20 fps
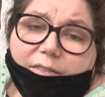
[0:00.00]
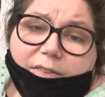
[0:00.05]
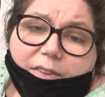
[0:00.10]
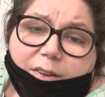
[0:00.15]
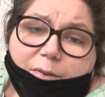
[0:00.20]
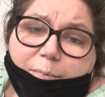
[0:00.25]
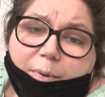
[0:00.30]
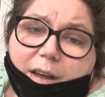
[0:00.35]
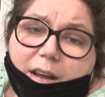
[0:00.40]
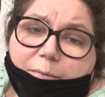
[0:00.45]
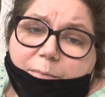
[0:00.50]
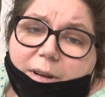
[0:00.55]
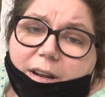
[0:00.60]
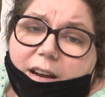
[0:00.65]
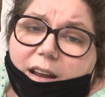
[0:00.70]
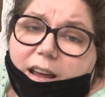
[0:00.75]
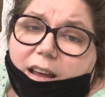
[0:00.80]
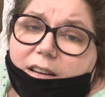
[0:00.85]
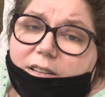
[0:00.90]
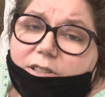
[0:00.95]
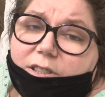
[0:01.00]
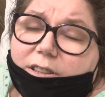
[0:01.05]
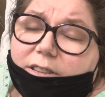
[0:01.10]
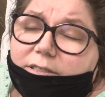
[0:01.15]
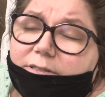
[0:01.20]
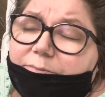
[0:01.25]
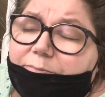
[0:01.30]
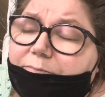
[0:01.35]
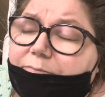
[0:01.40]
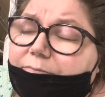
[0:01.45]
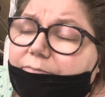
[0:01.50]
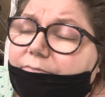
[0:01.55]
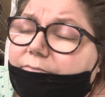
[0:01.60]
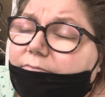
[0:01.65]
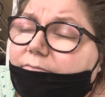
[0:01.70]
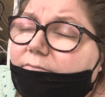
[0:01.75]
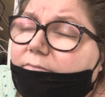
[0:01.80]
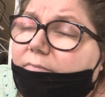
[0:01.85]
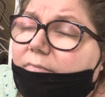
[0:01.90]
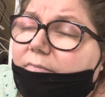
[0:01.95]
the pain medication.
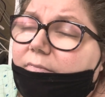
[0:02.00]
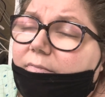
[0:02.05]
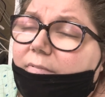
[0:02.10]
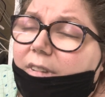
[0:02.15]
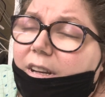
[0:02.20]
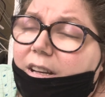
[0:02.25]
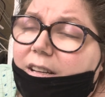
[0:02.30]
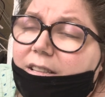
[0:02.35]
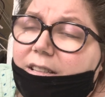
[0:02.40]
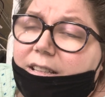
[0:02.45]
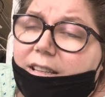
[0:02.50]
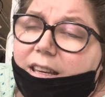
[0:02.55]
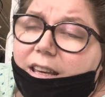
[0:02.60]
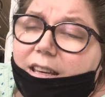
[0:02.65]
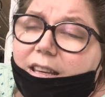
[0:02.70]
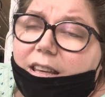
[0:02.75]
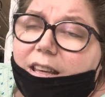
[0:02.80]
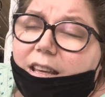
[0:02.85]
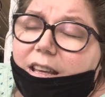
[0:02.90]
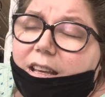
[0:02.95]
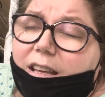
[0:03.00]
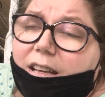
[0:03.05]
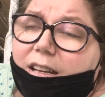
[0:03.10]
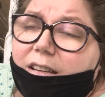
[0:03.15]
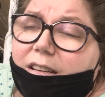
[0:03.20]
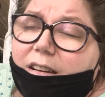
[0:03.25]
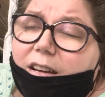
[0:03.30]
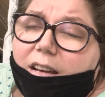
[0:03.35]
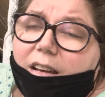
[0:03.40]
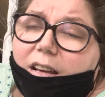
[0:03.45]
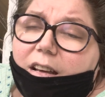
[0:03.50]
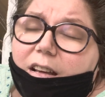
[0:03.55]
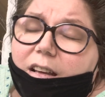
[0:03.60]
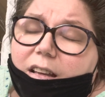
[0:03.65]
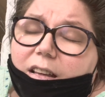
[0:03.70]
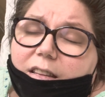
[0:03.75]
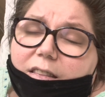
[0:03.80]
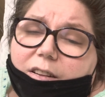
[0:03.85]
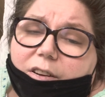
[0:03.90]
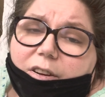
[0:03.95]
It's kicking in.
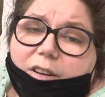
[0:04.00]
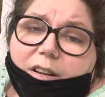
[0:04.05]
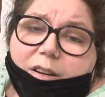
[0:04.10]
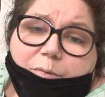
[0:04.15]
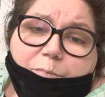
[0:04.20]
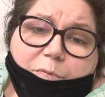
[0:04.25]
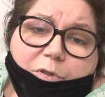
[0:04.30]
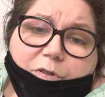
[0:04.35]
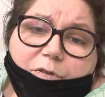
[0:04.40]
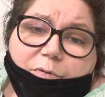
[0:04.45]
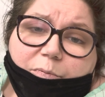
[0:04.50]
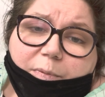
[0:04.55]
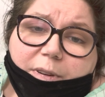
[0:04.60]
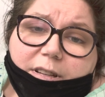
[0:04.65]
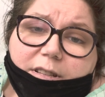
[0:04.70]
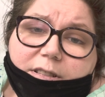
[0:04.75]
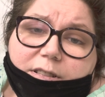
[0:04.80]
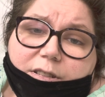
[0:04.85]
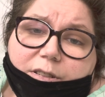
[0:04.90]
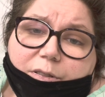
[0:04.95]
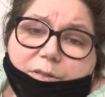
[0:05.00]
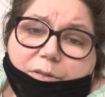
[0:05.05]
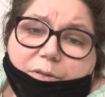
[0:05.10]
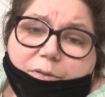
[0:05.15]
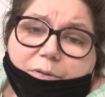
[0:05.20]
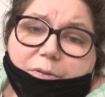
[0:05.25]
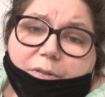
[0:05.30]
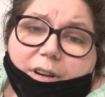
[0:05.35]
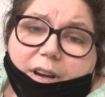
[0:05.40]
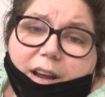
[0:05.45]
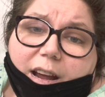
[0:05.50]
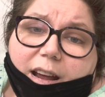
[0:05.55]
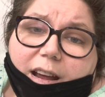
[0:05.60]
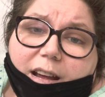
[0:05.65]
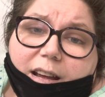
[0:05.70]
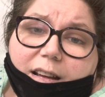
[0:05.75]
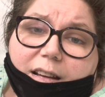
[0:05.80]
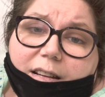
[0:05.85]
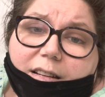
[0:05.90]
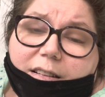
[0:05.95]
They're gonna move me soon,
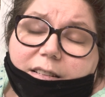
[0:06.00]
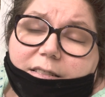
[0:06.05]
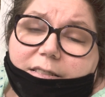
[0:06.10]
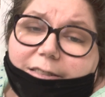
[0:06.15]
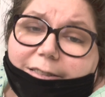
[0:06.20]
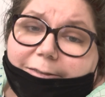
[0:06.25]
and